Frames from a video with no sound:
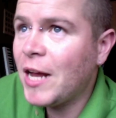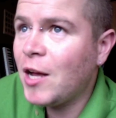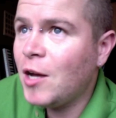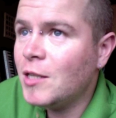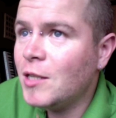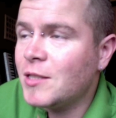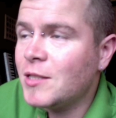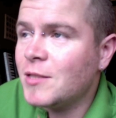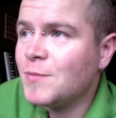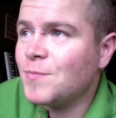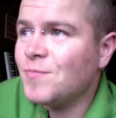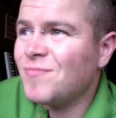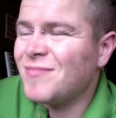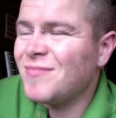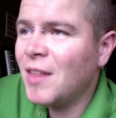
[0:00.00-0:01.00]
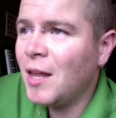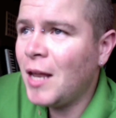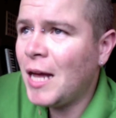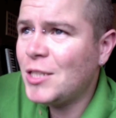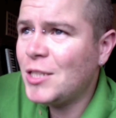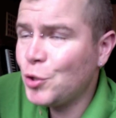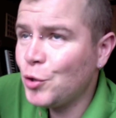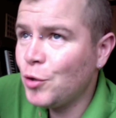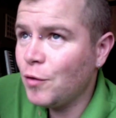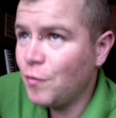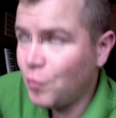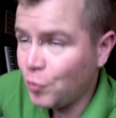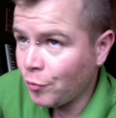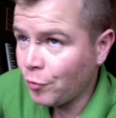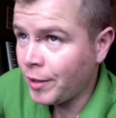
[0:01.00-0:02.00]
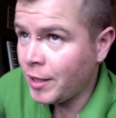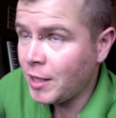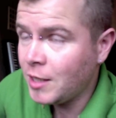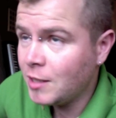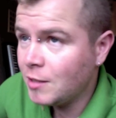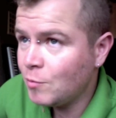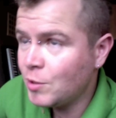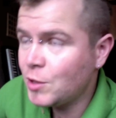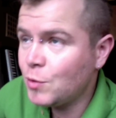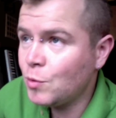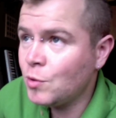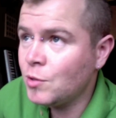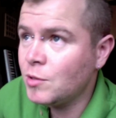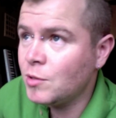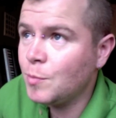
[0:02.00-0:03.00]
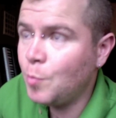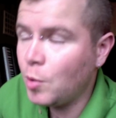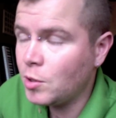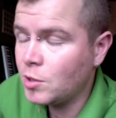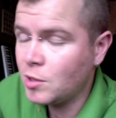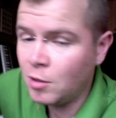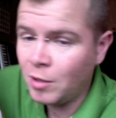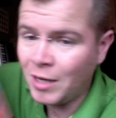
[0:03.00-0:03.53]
got the last two of three, which was Buzzclaw